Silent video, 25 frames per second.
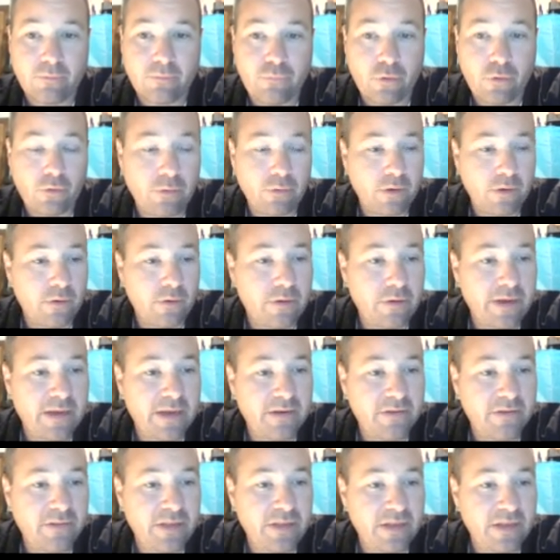Go
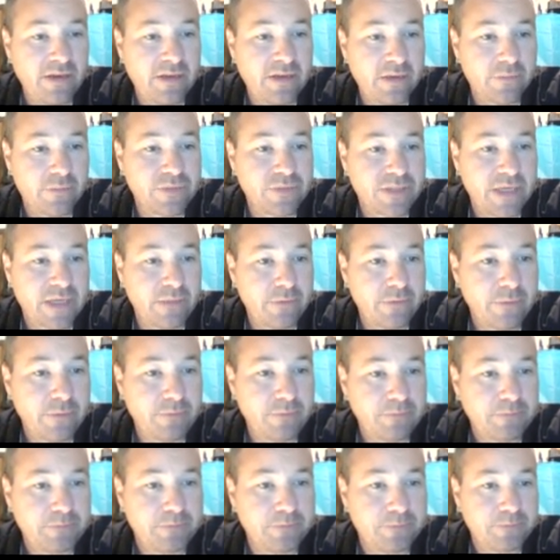down to the income
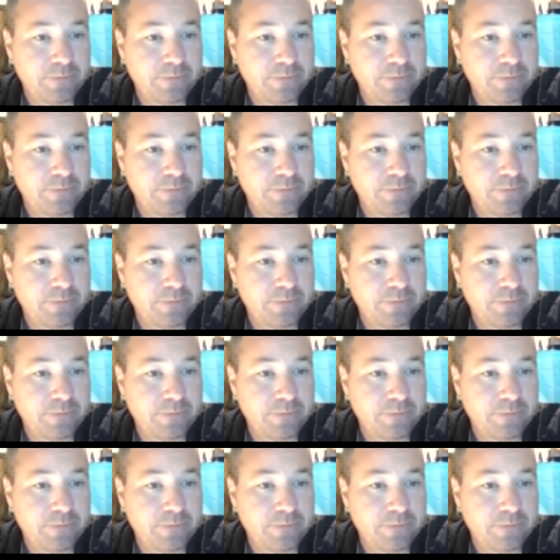statement.